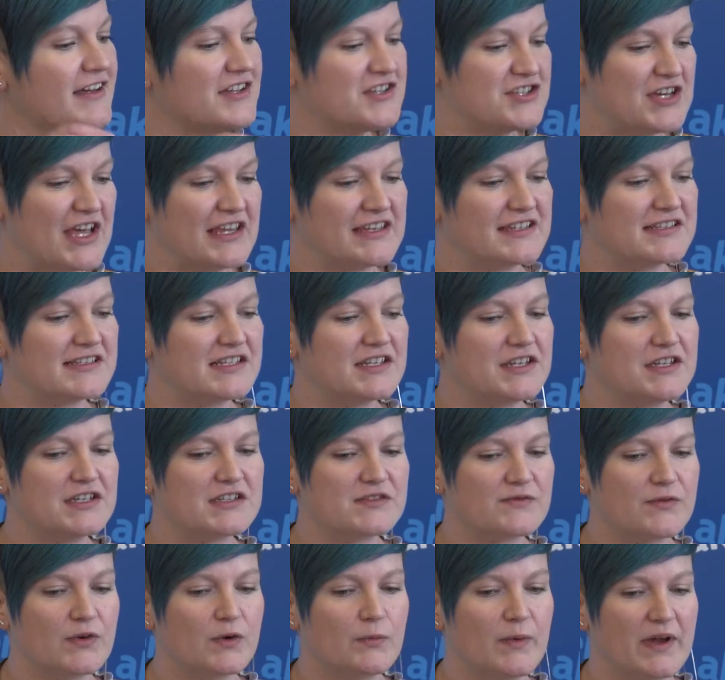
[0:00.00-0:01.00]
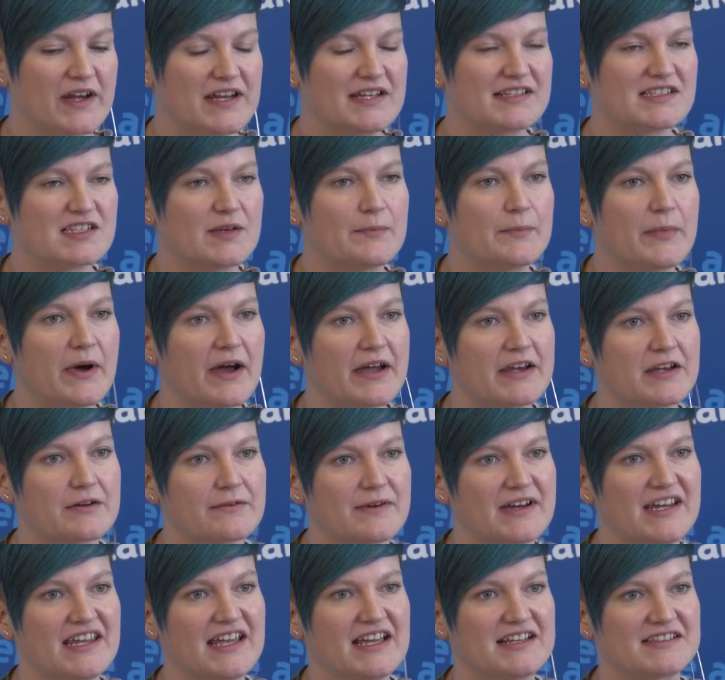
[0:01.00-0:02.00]
checklists are useful when it's a
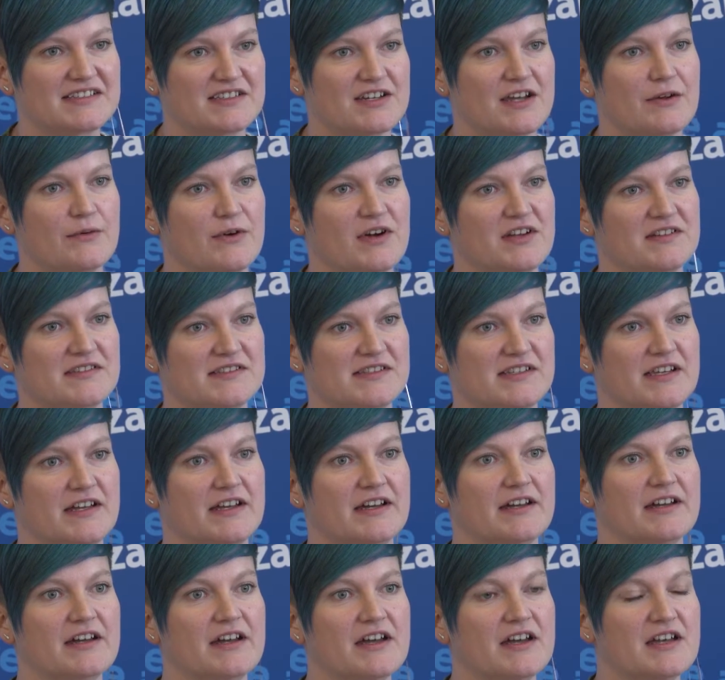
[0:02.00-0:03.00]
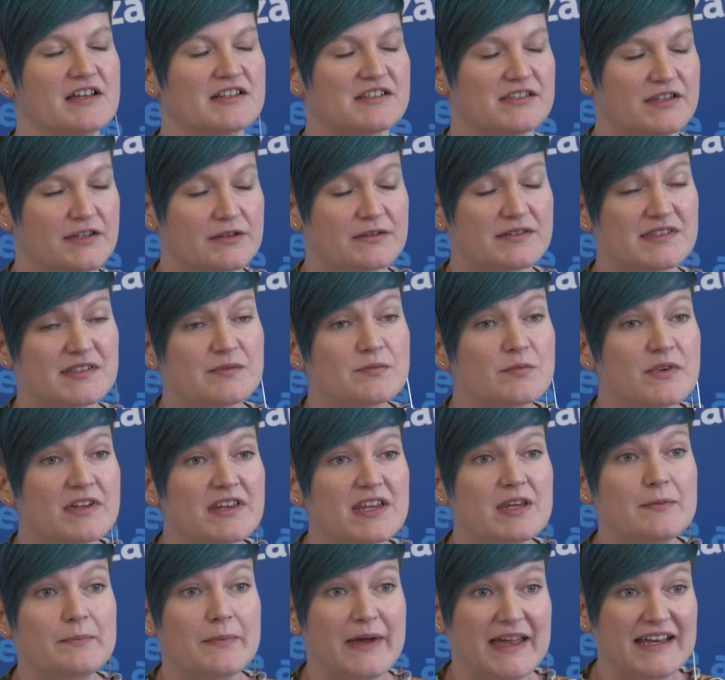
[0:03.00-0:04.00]
binary yes/no answer. So there's some
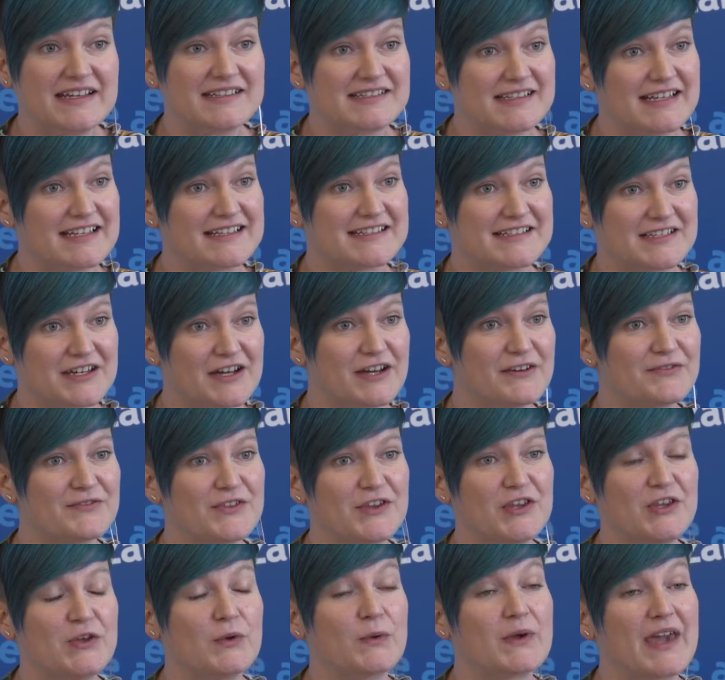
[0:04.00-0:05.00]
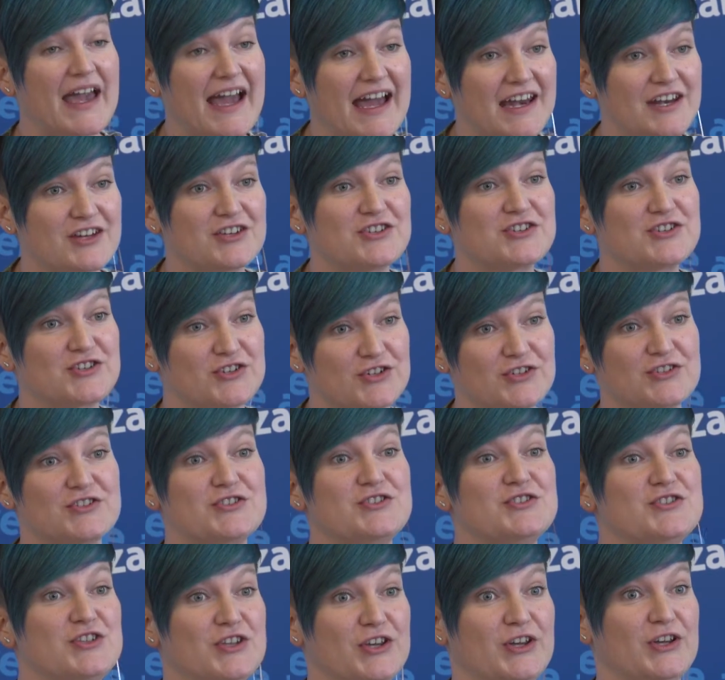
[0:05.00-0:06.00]
really basic stuff that you can and
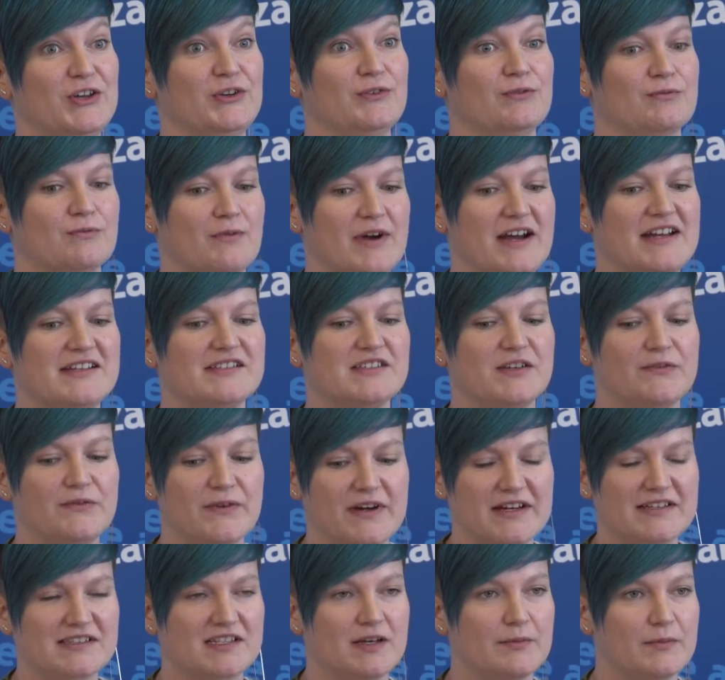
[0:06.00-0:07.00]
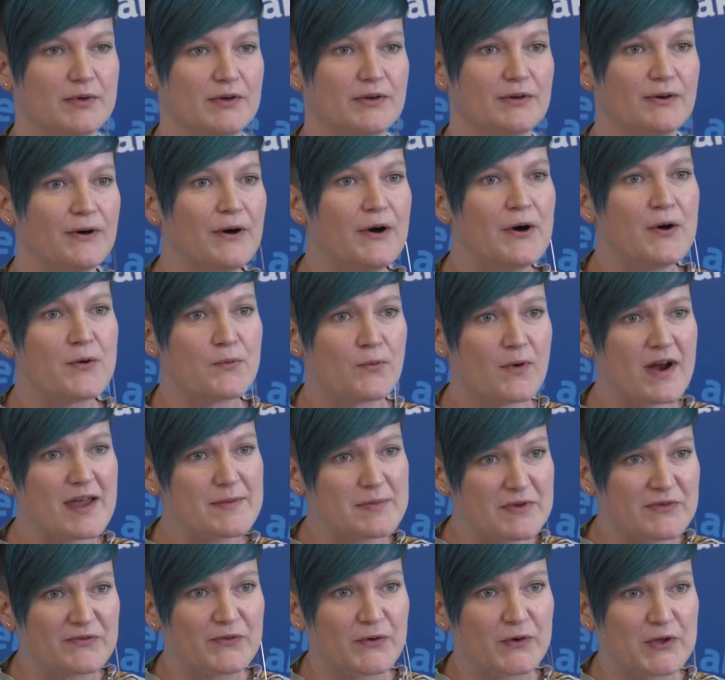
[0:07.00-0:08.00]
should do, right? So for example, right
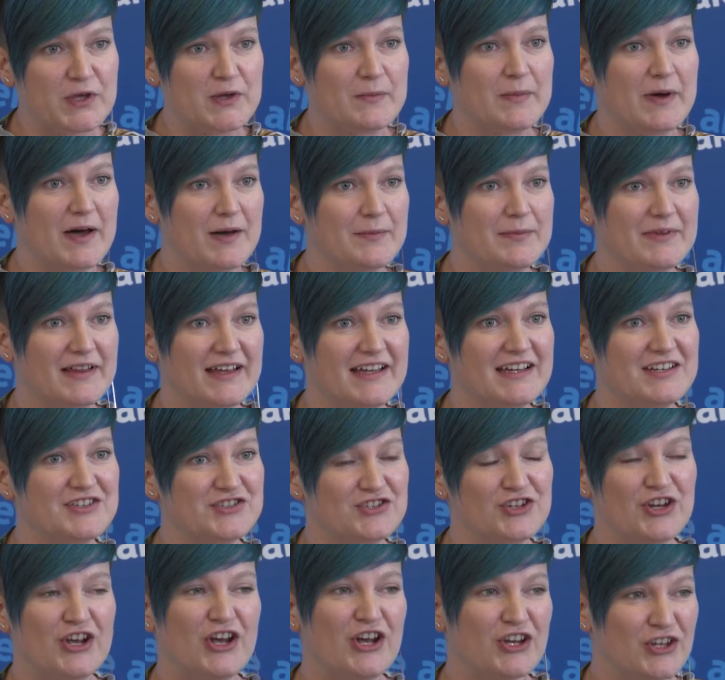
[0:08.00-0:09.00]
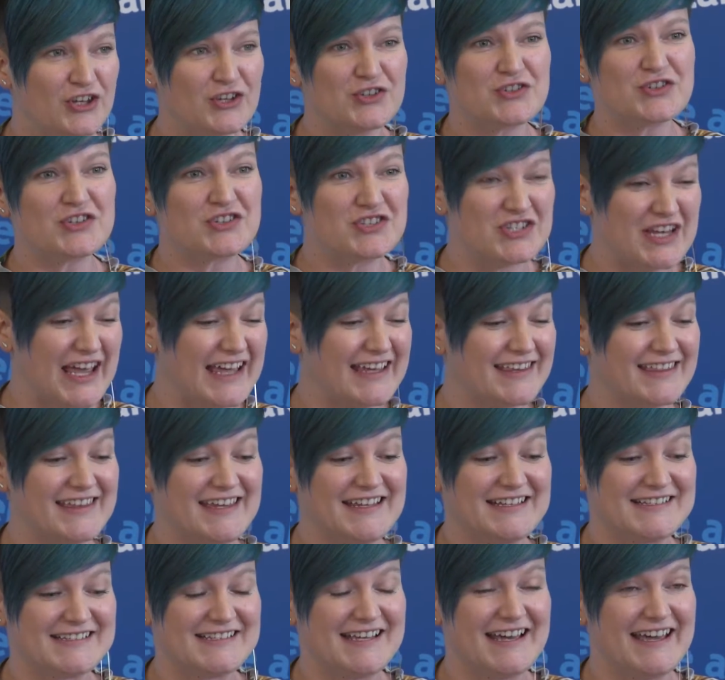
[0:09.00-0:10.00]
before you publish, you should check
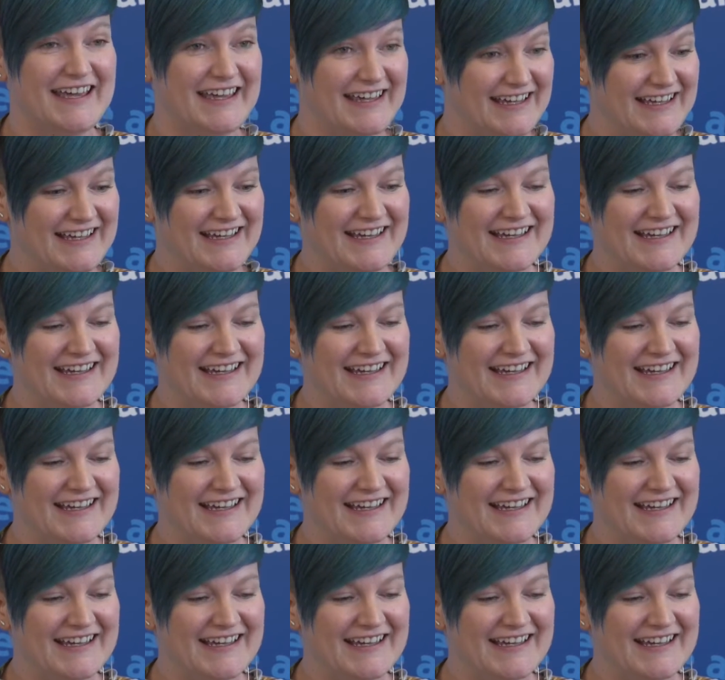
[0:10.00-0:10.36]
things like,